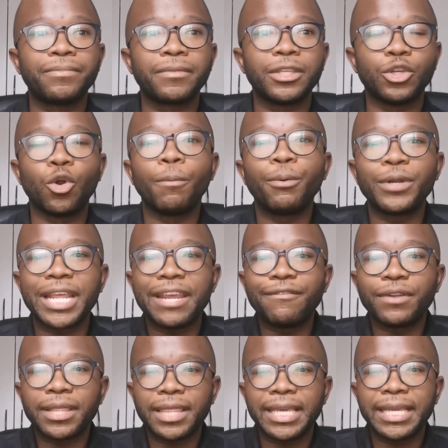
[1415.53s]
you know, put
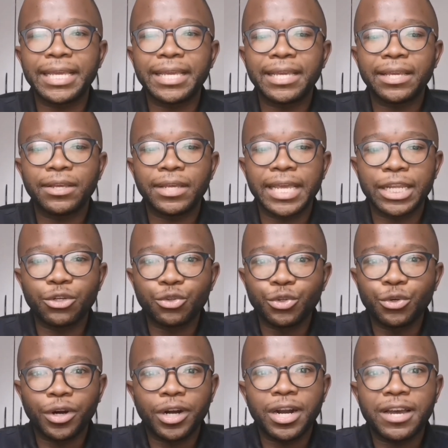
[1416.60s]
everything into
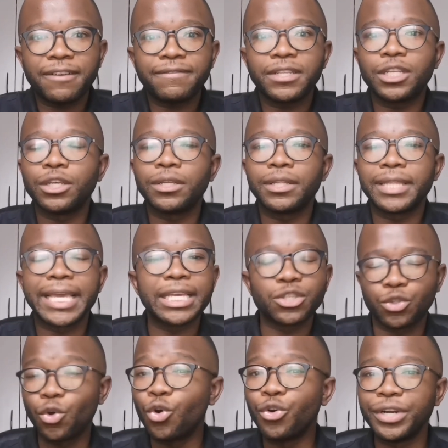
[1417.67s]
your craft, there is
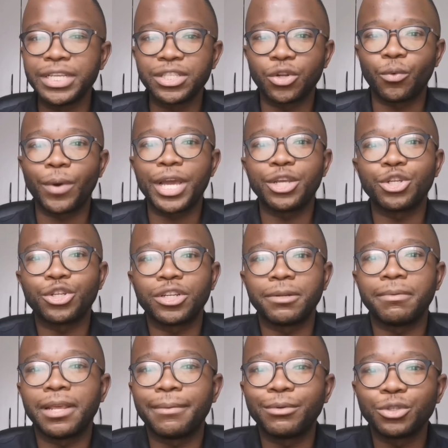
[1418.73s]
no reason why you
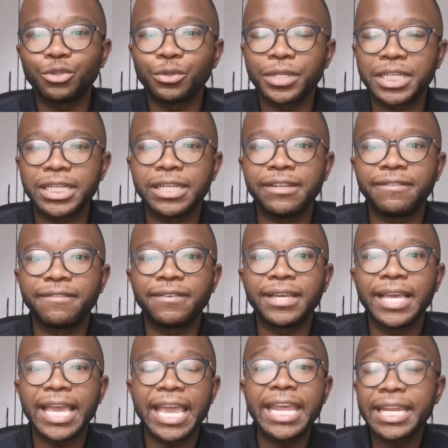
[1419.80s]
shouldn't be able to achieve
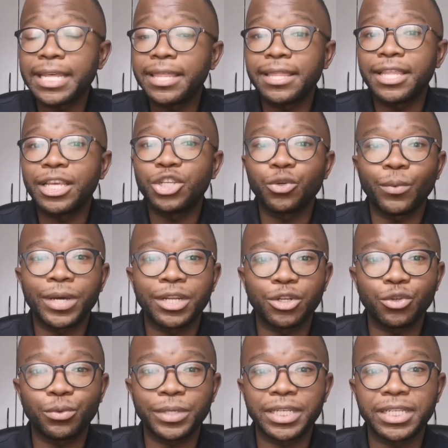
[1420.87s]
anything that you
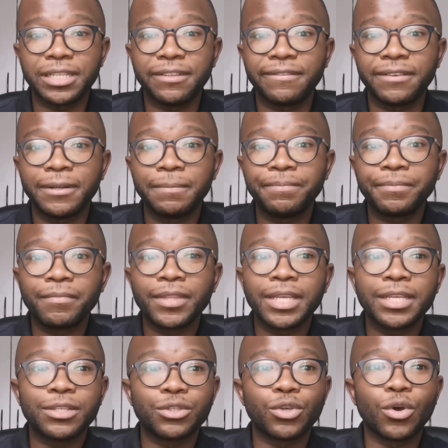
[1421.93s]
wanted to achieve.
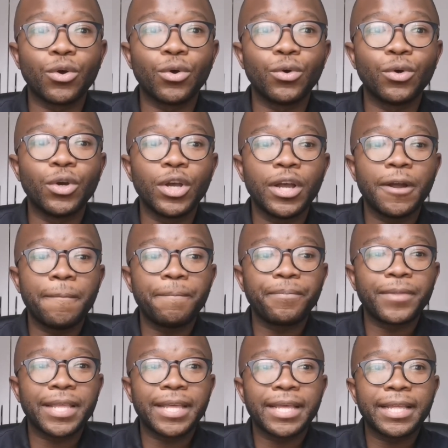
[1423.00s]
So
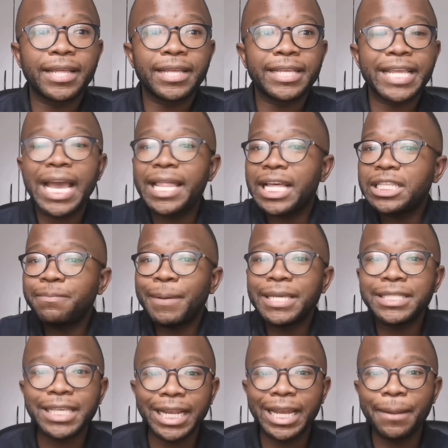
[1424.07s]
yeah, that's
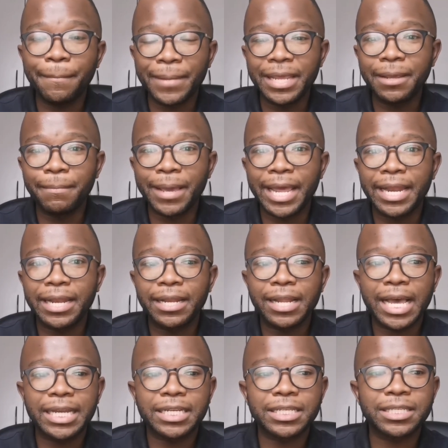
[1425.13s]
basically me, man.
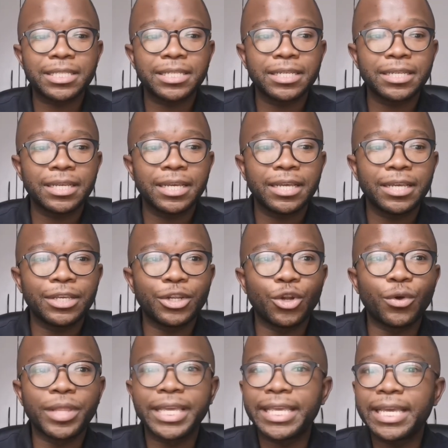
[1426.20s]
I just, you
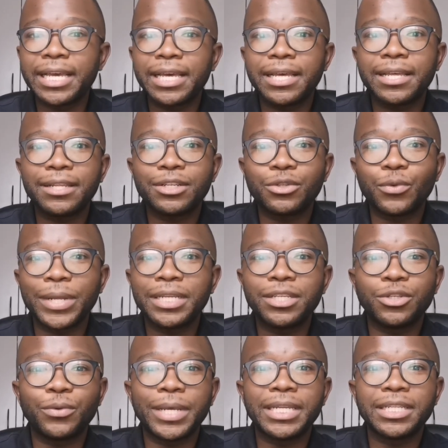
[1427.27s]
know, the year
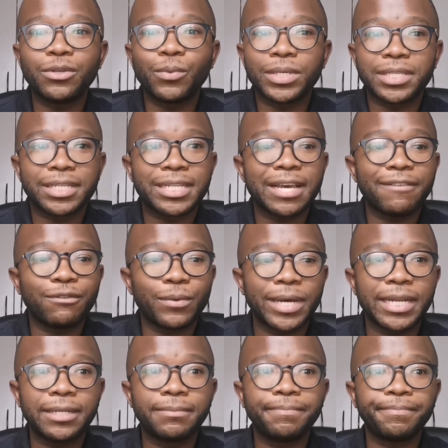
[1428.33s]
2020 was a tough
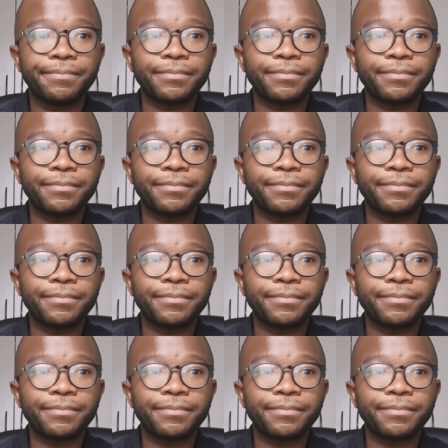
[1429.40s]
one,